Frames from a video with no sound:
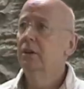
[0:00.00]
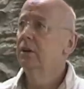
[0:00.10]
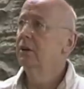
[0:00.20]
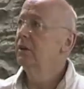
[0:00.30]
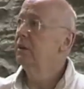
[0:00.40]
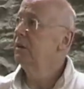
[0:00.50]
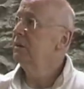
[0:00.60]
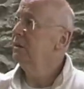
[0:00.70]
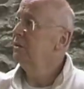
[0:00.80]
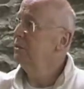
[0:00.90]
and
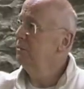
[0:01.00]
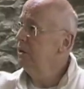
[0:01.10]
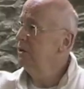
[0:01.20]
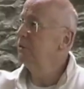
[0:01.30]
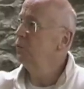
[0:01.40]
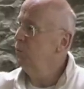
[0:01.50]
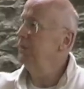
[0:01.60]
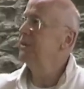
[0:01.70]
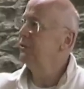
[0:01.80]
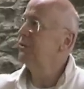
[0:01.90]
the earth
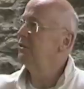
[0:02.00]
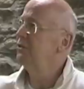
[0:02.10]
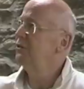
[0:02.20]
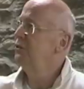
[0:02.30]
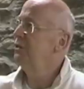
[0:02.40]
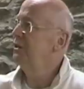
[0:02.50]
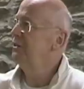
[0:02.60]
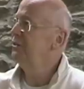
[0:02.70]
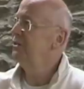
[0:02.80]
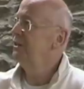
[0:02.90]
witnesses to
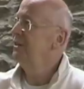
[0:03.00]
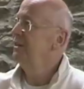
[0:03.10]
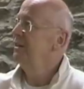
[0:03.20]
his